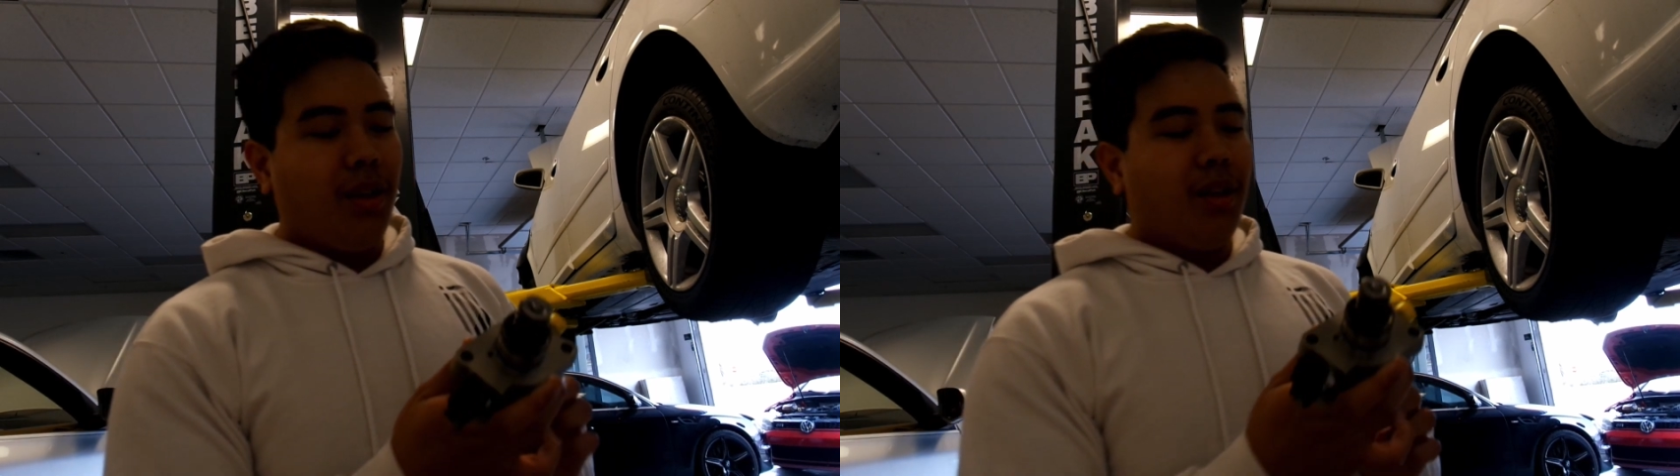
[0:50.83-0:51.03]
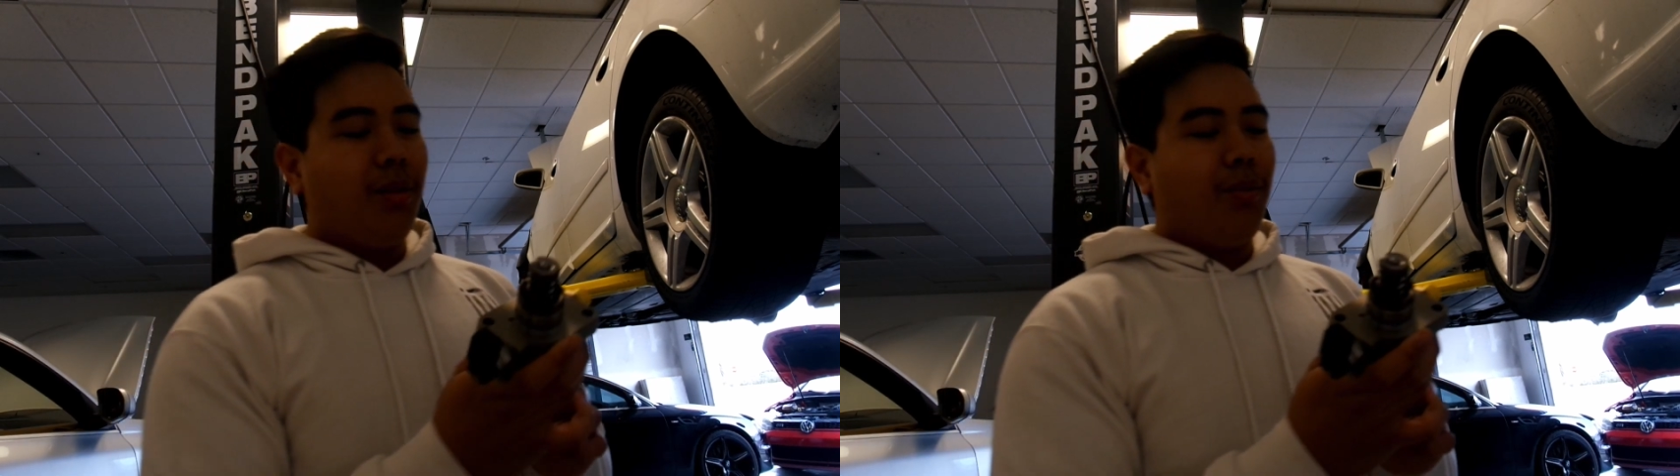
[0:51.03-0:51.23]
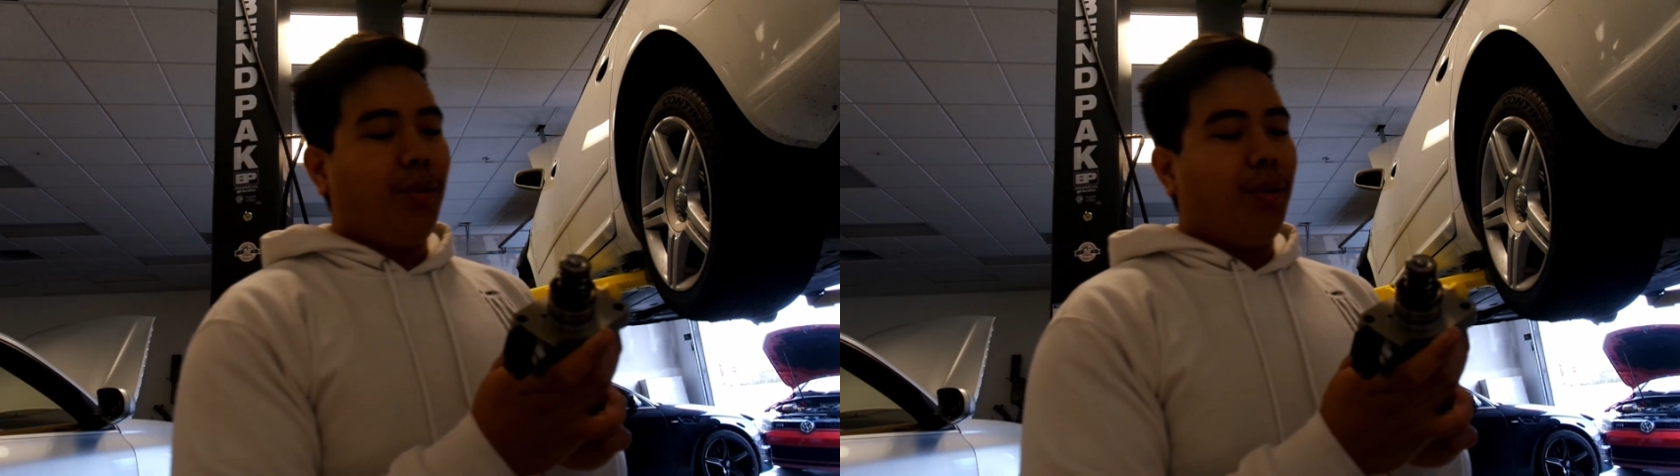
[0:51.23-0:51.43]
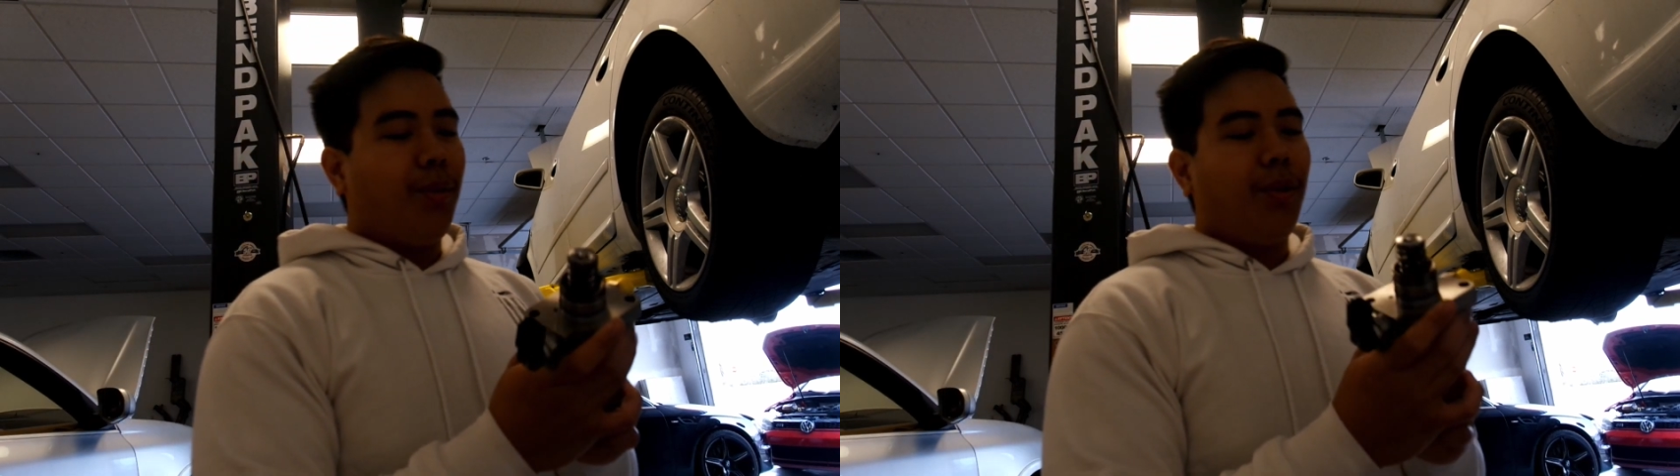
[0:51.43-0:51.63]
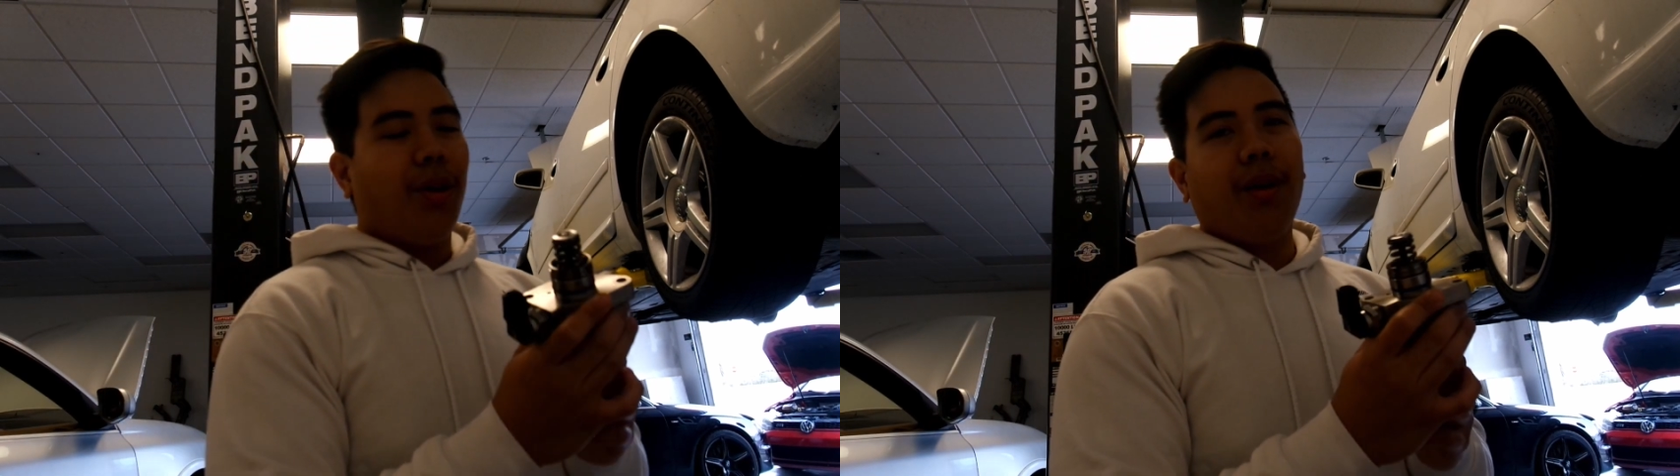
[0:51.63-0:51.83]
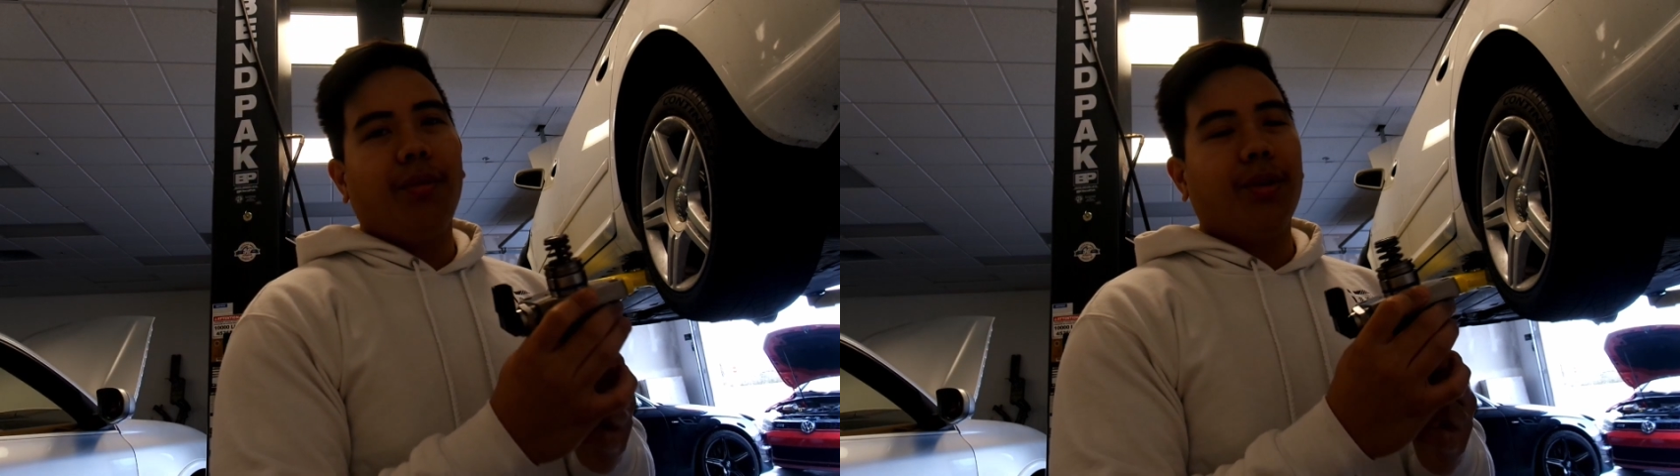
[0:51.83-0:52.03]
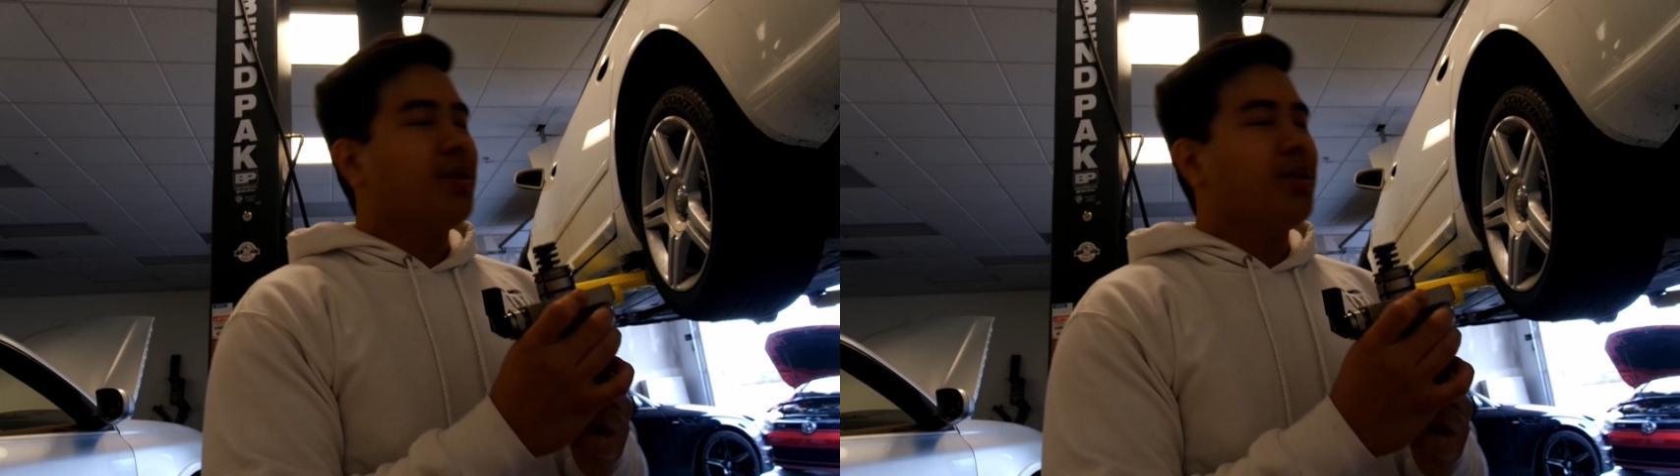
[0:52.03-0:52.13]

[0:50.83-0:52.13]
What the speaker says: there for forever.